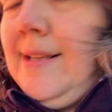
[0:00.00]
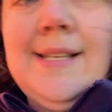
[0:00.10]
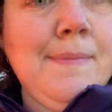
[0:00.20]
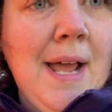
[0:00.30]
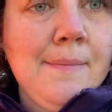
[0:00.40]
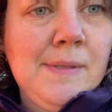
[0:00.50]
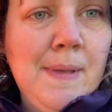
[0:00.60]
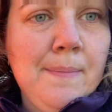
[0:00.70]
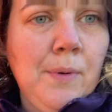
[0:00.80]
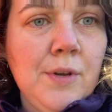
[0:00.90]
sometimes
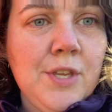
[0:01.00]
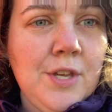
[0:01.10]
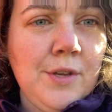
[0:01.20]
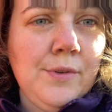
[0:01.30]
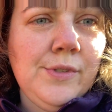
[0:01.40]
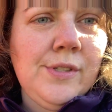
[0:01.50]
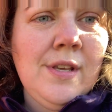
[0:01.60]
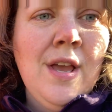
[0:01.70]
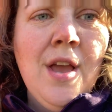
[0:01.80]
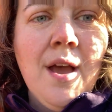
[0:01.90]
people
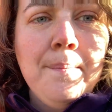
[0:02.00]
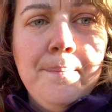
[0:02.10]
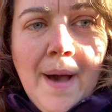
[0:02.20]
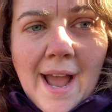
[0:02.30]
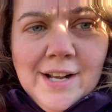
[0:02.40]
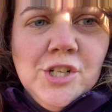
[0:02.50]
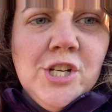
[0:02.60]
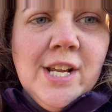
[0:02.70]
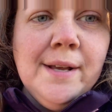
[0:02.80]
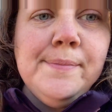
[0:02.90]
use pine
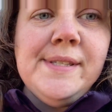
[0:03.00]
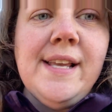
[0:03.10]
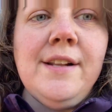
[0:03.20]
chips